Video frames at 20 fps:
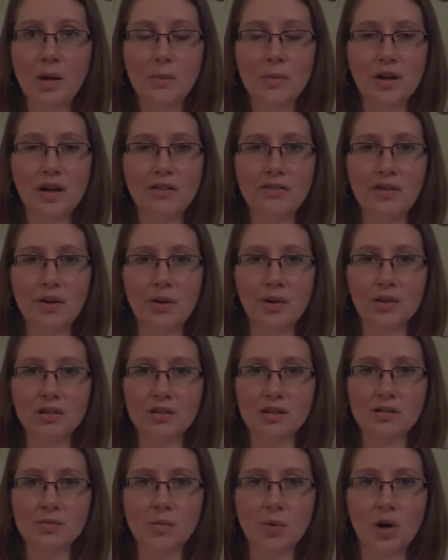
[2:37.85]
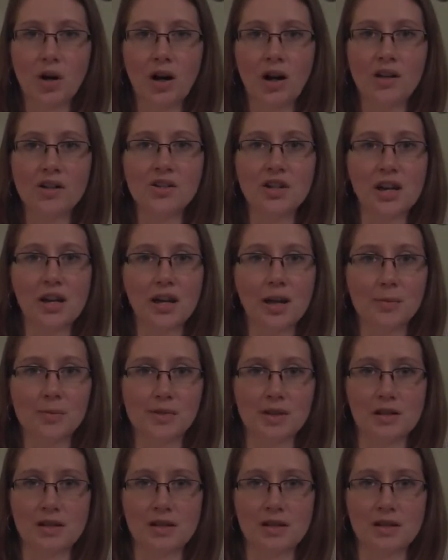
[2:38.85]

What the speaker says: but it focuses more on Jacob's